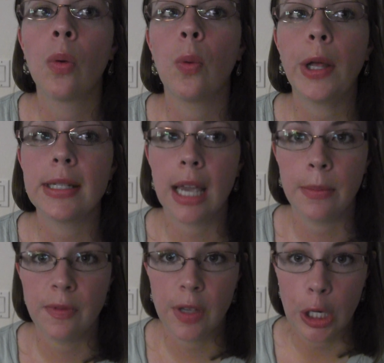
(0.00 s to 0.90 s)
what
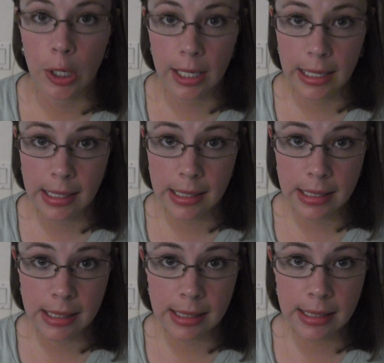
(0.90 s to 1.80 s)
time of year it
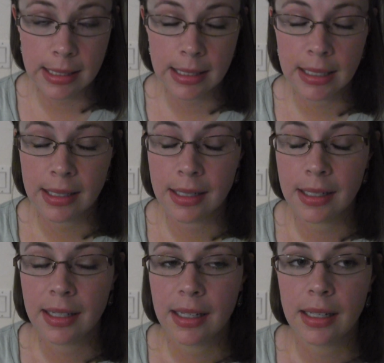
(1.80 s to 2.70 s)
is,
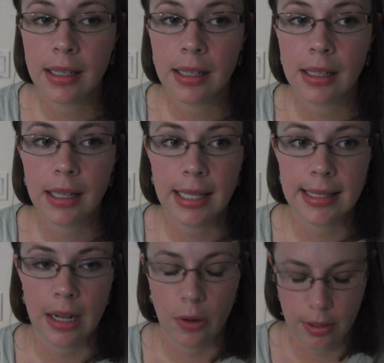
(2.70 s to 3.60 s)

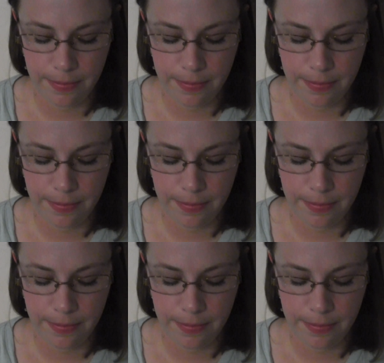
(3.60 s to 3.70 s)
etc.